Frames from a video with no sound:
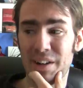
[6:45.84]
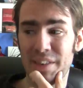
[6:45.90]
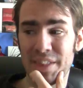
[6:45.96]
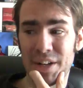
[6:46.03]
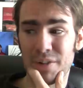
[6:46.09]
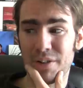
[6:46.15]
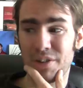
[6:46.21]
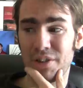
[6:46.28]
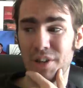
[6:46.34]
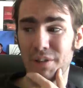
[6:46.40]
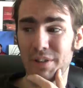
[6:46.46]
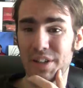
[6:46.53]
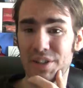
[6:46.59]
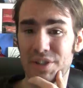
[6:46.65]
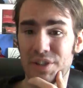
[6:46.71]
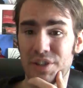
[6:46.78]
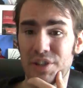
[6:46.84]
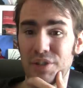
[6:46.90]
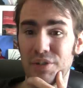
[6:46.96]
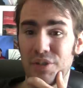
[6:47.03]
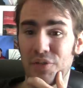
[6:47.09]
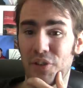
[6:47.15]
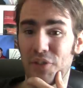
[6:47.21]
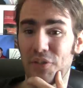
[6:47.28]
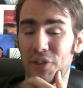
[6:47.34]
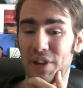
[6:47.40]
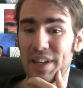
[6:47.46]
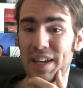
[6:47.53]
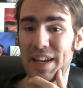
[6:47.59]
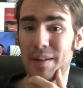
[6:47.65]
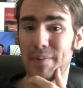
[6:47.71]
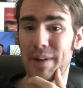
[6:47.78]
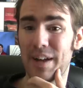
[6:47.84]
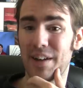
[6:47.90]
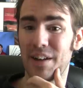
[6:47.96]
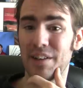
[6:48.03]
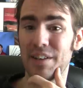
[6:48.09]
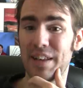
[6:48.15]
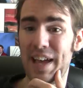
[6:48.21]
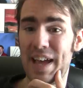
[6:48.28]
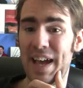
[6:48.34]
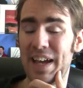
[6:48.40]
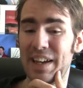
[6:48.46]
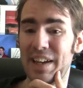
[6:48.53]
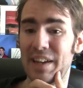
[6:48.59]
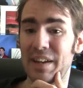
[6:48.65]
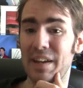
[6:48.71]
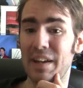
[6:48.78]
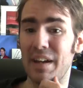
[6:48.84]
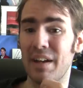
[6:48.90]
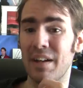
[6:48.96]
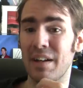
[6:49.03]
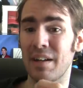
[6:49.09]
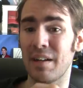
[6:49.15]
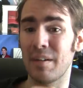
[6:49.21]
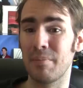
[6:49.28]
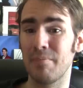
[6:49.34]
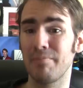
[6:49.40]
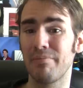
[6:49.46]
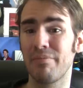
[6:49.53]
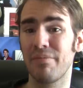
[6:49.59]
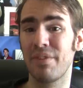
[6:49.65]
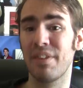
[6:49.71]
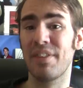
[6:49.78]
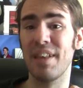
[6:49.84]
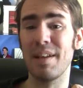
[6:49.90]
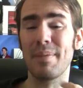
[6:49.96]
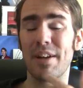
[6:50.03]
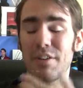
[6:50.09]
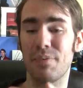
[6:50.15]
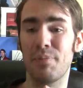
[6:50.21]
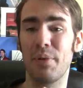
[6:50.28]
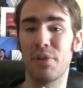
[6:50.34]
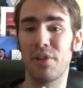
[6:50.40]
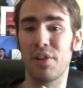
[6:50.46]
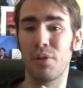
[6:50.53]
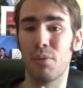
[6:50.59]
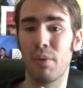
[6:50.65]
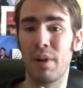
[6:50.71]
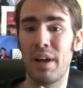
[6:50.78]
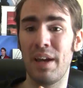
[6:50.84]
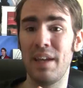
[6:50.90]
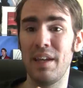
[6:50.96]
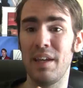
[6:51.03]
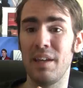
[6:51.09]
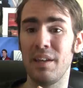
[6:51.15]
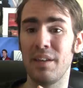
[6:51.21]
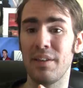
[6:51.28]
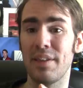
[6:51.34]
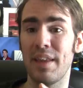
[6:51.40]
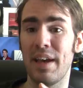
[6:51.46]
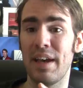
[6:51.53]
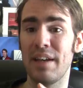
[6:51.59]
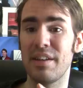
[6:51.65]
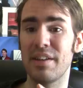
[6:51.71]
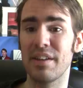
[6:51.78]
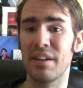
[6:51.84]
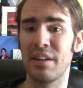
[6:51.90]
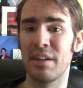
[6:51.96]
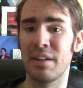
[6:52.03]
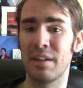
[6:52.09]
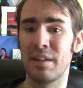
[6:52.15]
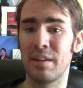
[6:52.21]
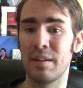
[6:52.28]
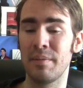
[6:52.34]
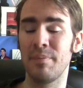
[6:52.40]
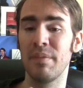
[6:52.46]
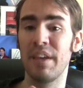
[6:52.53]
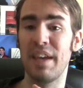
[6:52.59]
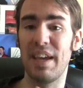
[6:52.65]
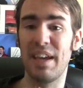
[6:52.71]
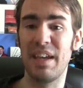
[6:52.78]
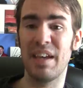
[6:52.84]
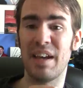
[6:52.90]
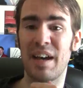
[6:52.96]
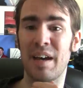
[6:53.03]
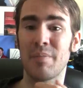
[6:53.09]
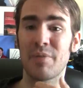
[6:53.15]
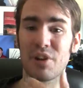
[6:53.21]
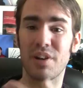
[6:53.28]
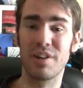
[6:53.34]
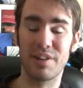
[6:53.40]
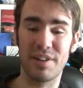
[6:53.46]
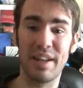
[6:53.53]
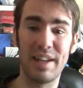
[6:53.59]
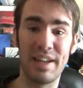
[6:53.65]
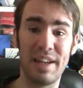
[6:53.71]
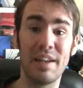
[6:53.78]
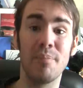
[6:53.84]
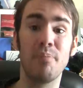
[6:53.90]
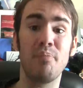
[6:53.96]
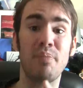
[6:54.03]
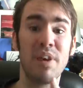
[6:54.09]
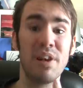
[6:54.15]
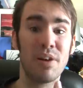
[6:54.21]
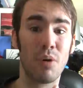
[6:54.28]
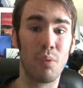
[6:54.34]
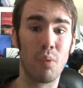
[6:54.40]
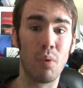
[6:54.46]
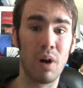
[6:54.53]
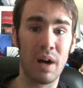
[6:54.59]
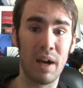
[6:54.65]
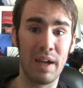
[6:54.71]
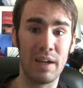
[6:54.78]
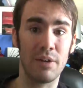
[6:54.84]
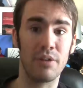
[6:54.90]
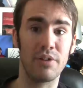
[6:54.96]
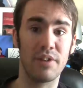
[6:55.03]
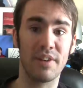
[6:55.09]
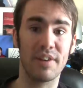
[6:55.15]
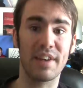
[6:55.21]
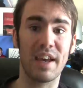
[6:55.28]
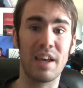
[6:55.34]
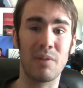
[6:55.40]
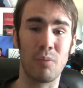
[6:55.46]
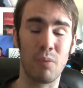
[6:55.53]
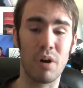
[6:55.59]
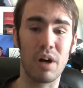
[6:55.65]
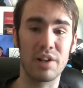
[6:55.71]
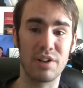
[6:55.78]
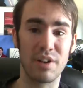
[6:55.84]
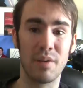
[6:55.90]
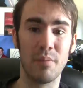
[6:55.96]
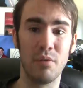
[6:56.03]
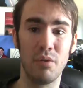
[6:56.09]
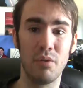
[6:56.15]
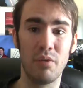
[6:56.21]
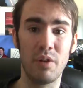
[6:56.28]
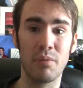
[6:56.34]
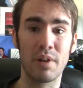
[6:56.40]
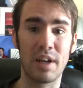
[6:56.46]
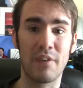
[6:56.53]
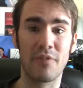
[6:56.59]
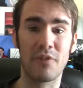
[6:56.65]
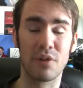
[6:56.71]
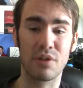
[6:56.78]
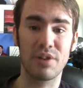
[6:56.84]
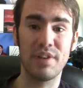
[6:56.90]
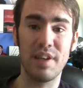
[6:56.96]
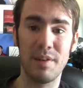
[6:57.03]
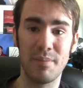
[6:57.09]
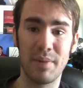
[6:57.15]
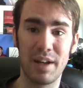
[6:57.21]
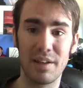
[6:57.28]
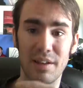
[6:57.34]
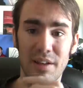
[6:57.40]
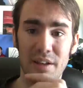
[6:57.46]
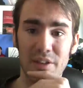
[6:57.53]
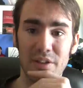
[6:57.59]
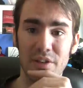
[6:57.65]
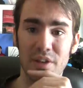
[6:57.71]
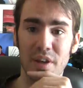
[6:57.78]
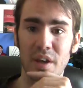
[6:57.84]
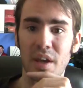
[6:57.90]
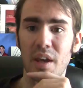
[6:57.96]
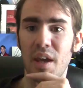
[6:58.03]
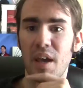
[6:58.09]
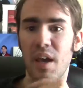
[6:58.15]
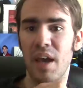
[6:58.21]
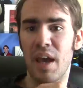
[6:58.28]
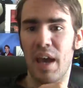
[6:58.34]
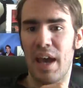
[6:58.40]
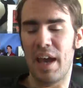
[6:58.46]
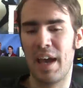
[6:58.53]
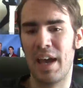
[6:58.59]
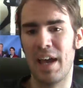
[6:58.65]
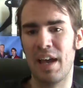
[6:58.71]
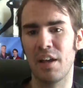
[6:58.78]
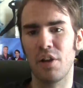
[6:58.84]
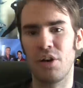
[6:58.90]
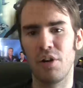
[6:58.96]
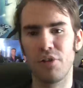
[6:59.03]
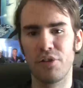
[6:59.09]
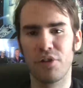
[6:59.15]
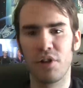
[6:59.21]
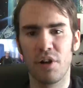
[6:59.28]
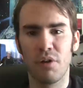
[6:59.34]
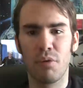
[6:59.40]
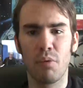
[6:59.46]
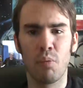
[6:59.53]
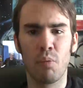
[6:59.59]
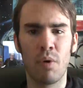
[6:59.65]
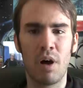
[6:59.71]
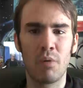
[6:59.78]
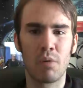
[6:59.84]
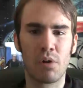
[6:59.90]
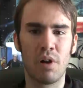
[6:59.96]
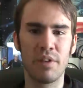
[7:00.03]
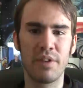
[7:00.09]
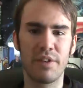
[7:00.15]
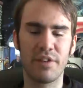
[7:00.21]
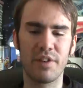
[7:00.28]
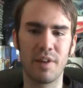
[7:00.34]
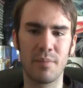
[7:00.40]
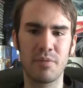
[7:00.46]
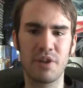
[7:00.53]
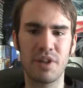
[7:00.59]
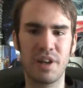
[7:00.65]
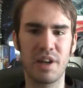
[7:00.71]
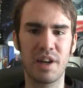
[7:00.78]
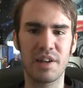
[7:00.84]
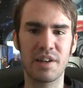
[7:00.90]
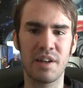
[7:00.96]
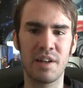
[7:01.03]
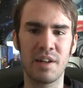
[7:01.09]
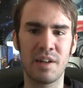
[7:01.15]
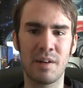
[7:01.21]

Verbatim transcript: there was no excuse for forgetting about Aladdin. The thing about Spirited Away is that, I'm sorry to say, it had been a while since I had watched the movie when I first did my list. And also, while we're on the subject,